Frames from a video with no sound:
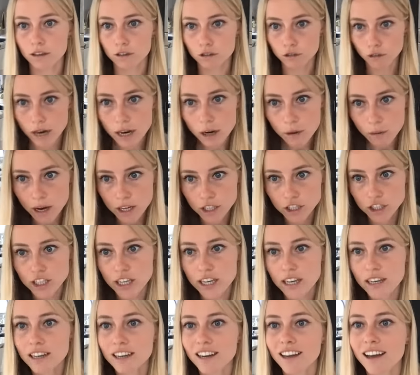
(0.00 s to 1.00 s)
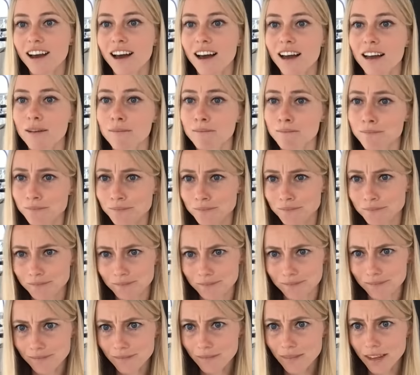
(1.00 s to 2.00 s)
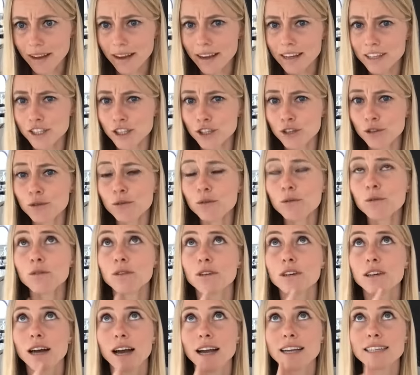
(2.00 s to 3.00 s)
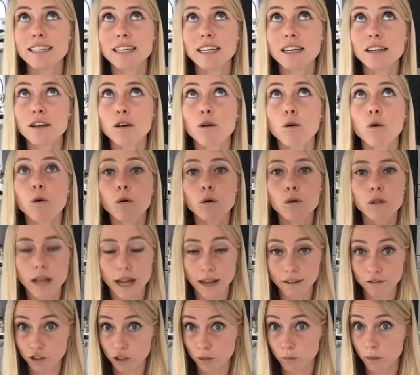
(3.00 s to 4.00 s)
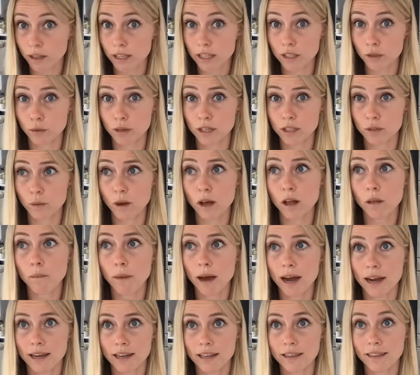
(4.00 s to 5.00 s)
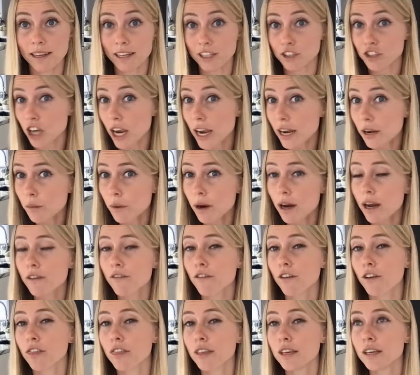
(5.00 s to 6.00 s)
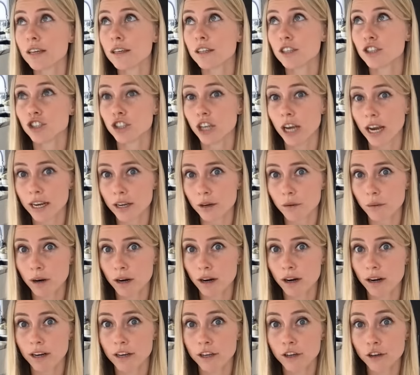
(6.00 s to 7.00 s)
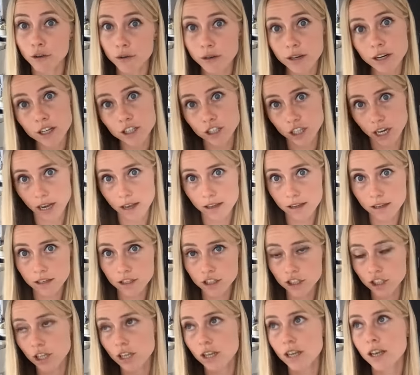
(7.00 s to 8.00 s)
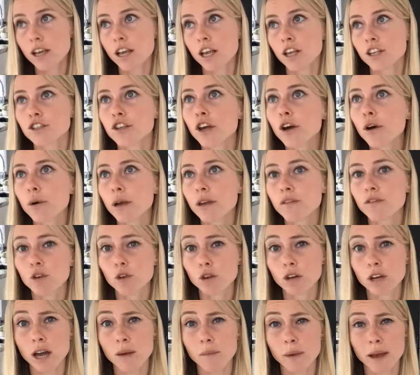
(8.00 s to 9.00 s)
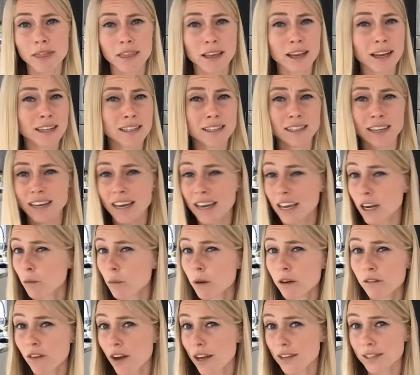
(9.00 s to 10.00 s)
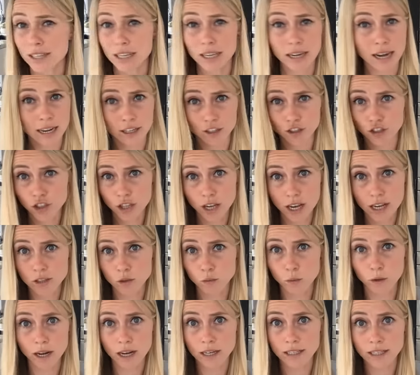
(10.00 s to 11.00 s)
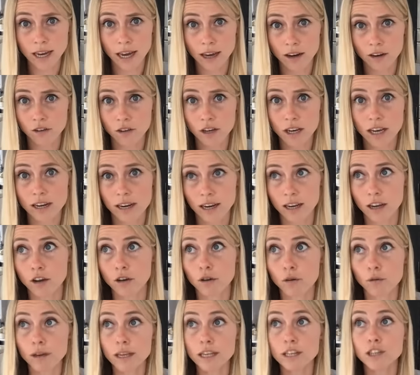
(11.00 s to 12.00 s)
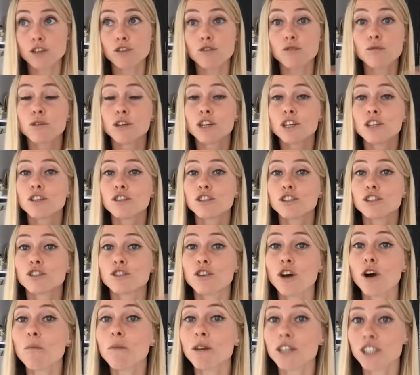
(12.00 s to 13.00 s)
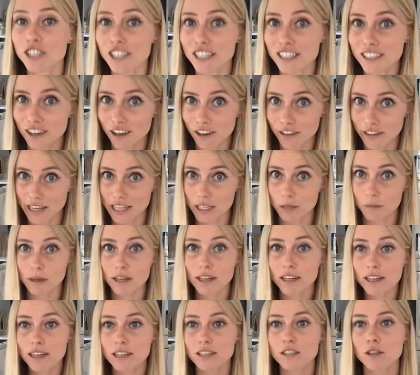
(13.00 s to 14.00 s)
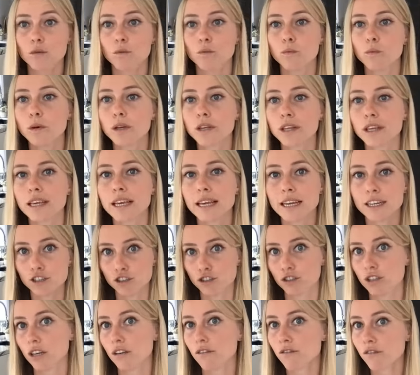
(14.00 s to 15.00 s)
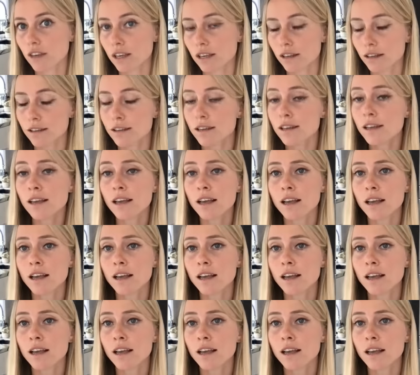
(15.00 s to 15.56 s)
Great question. Um, I do I did a whole live stream on this one as well back in like January for the January New Year challenge. So if you look up I think it's like intermittent fasting and exercise what I titled it and I go into so much detail on this, but it is a really interesting field.